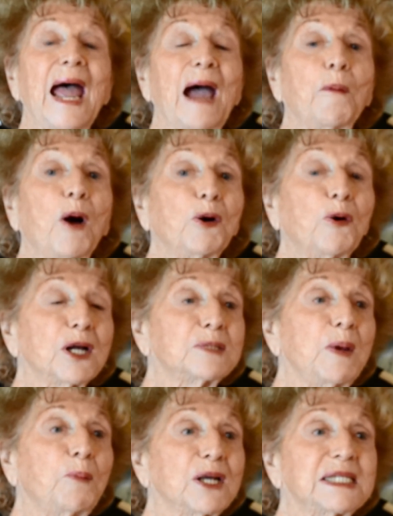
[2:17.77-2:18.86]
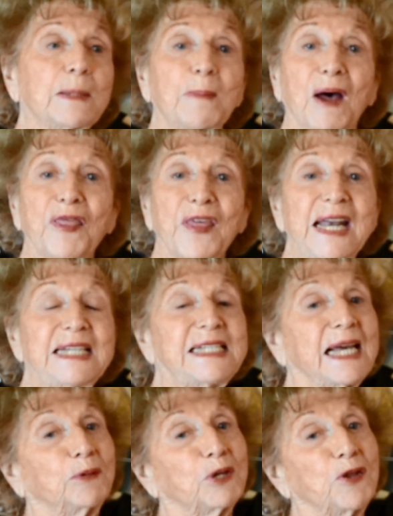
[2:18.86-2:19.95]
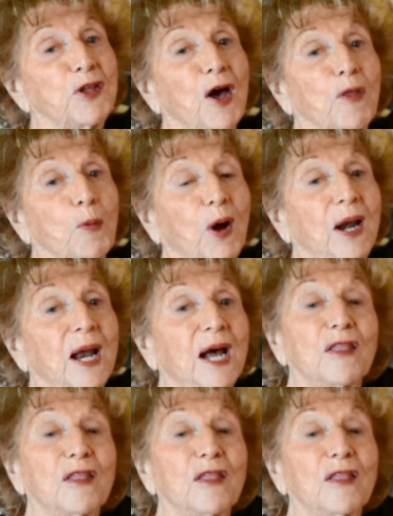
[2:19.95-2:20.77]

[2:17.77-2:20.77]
and one calls me once a month, and he said to the other one,